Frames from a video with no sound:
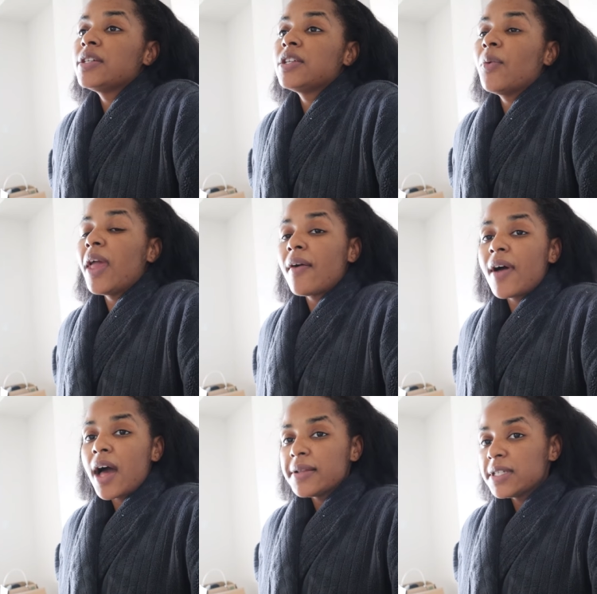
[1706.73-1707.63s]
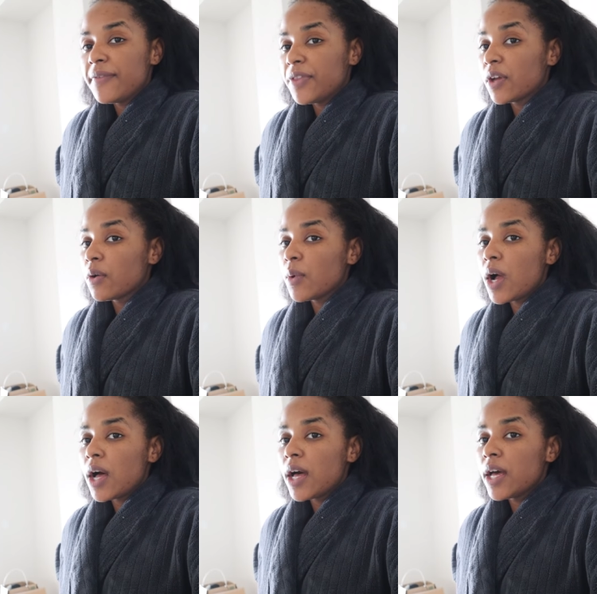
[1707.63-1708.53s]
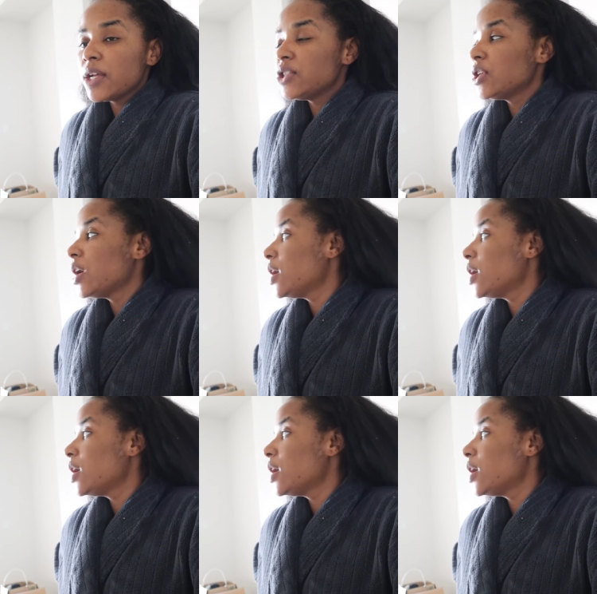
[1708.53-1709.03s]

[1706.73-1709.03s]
So we have all the stuff in the garage.